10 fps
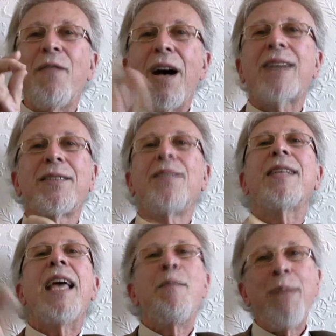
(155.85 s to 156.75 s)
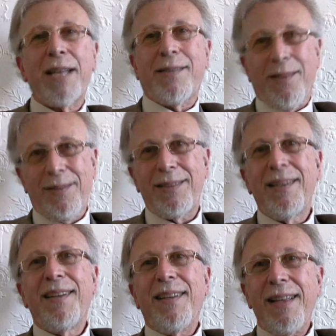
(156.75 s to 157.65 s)
voxels and pixels
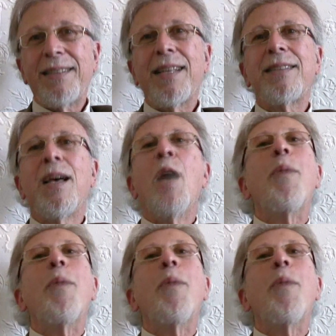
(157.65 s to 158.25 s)
in a sense of,